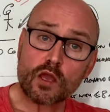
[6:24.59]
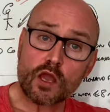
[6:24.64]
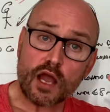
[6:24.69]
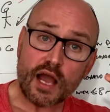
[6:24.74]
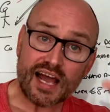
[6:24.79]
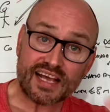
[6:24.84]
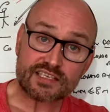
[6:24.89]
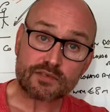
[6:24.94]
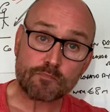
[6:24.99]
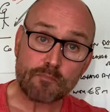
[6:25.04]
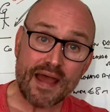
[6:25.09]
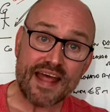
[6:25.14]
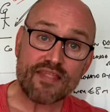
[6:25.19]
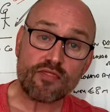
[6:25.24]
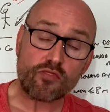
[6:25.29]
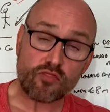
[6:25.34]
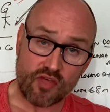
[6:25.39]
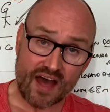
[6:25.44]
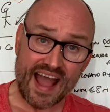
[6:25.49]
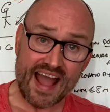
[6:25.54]
has
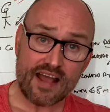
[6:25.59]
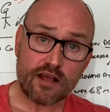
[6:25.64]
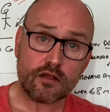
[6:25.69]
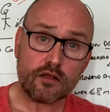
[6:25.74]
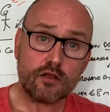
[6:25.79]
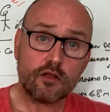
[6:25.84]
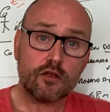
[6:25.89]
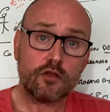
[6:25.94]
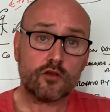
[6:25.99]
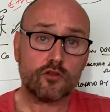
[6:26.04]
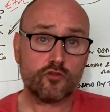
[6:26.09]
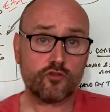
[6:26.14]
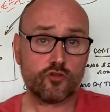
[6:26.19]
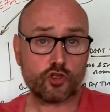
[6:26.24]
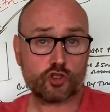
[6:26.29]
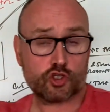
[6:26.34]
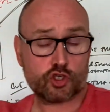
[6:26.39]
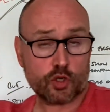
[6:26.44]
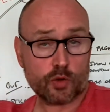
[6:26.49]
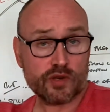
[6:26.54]
meant that the
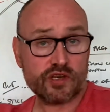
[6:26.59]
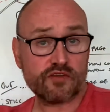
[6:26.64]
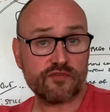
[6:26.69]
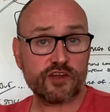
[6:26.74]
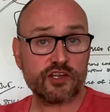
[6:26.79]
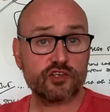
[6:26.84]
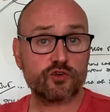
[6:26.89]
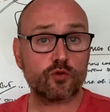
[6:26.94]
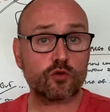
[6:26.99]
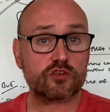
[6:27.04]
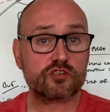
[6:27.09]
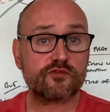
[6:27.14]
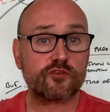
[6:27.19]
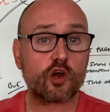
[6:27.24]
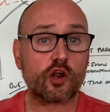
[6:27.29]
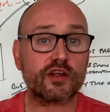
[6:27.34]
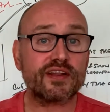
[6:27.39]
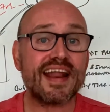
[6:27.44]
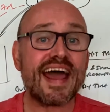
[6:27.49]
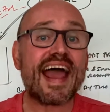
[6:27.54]
two individuals have got an